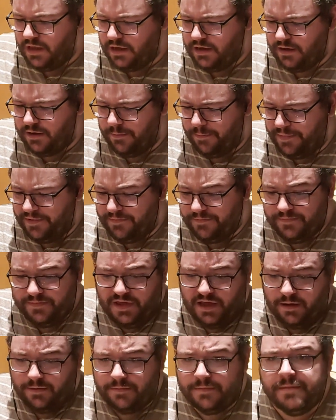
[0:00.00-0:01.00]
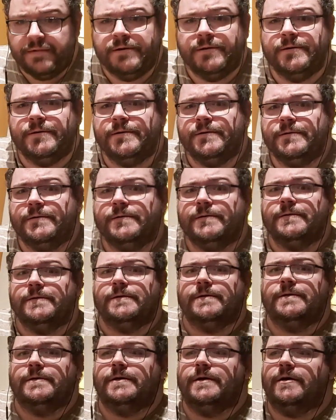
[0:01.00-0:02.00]
But yeah,
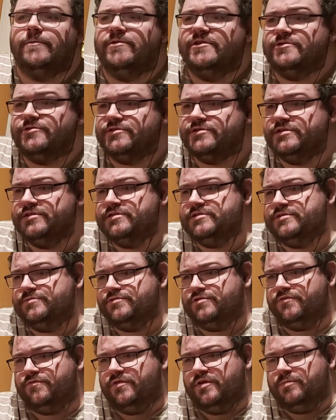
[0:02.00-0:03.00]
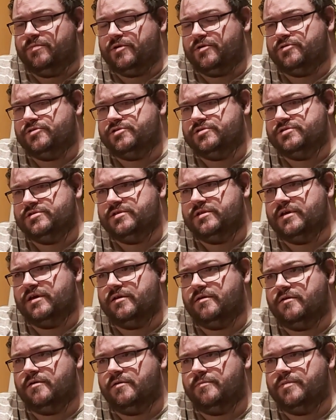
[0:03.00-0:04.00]
I'm interested to see what the repercussions of
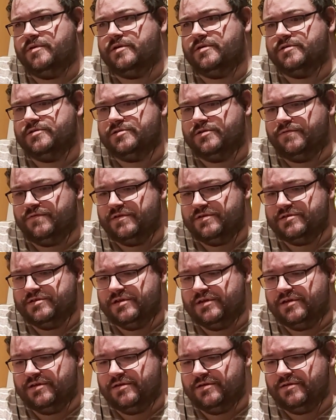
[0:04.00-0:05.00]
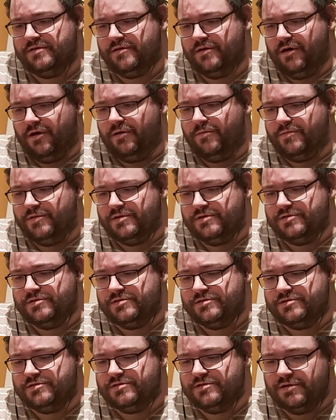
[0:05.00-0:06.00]
that are, because obviously
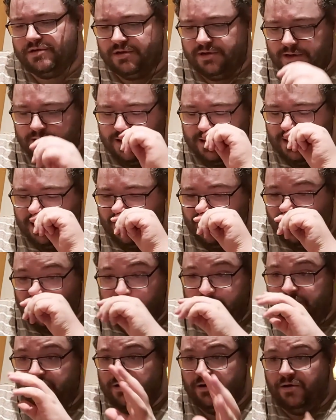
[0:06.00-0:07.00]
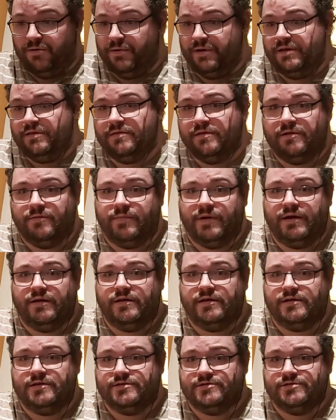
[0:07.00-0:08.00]
Armin's not going to know anything about
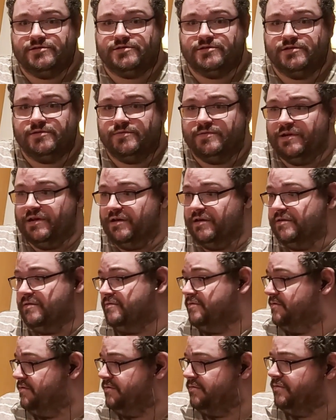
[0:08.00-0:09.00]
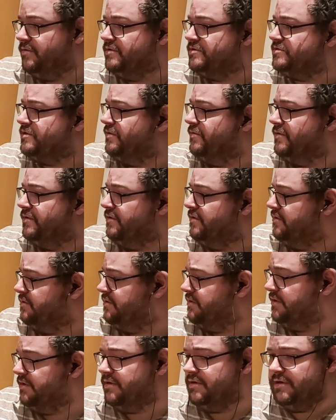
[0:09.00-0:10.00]
it. He's just going to be like, what's going
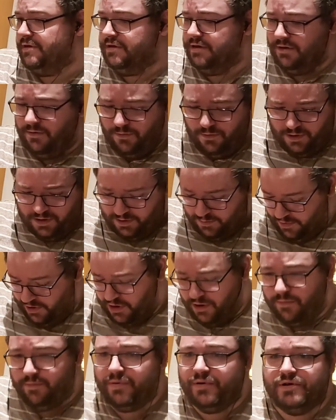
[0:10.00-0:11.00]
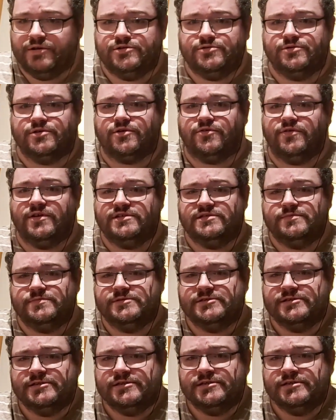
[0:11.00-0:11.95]
on? Why am I not burnt to a crisp?